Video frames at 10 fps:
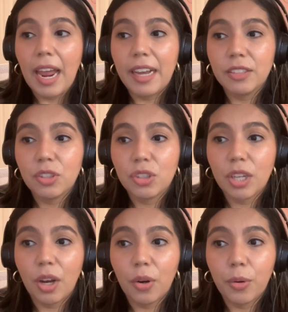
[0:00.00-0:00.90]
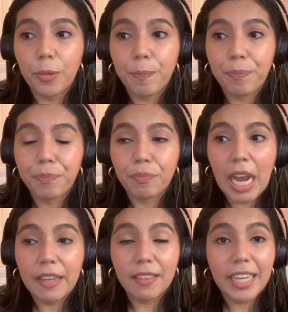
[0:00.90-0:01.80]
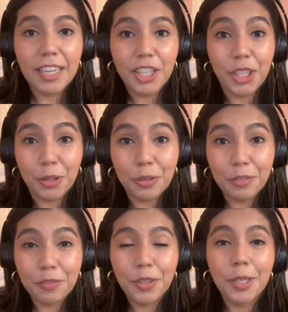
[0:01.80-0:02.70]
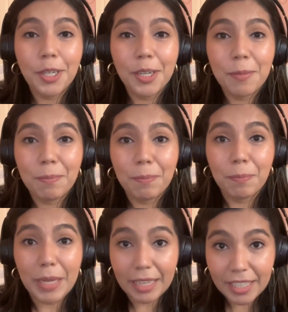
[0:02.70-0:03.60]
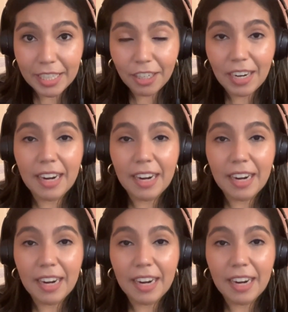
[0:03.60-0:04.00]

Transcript: And so I thank you for being here.